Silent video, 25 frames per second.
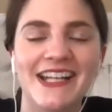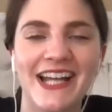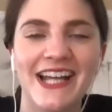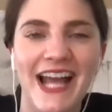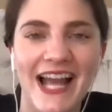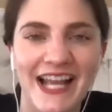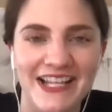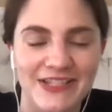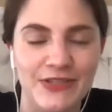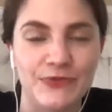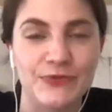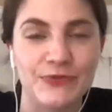
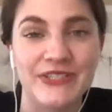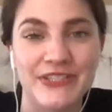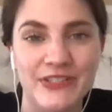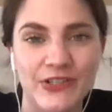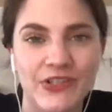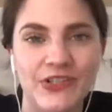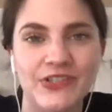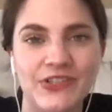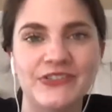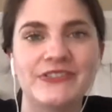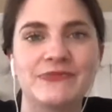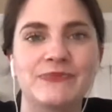as a
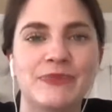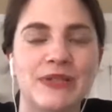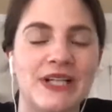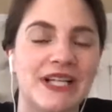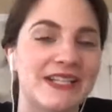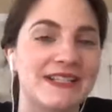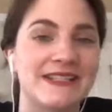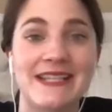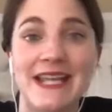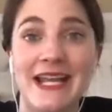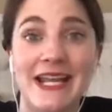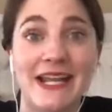result
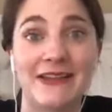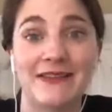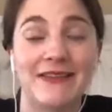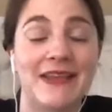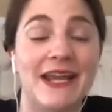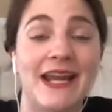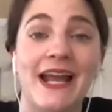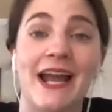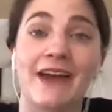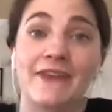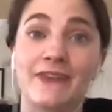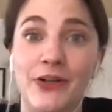because they
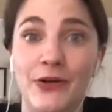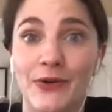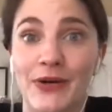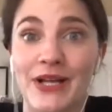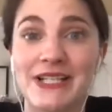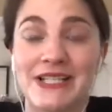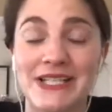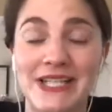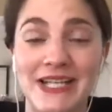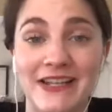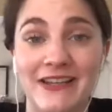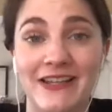they have no
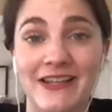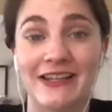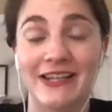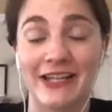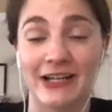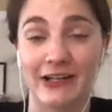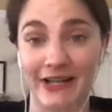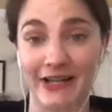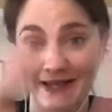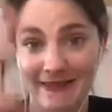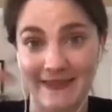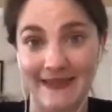idea that
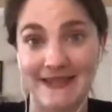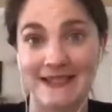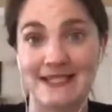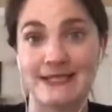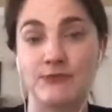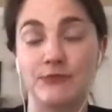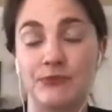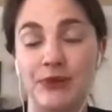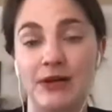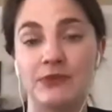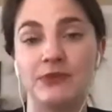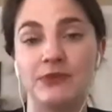they're in this
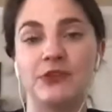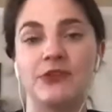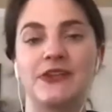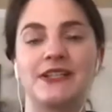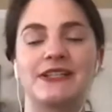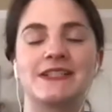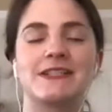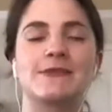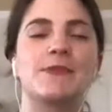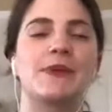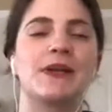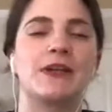bubble
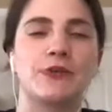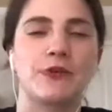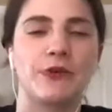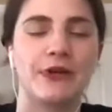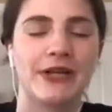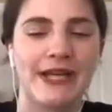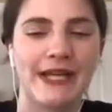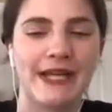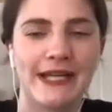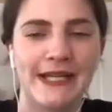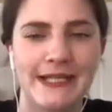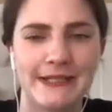that's been
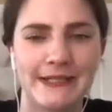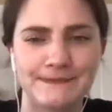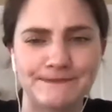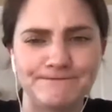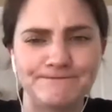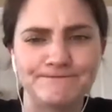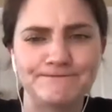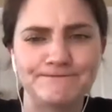created.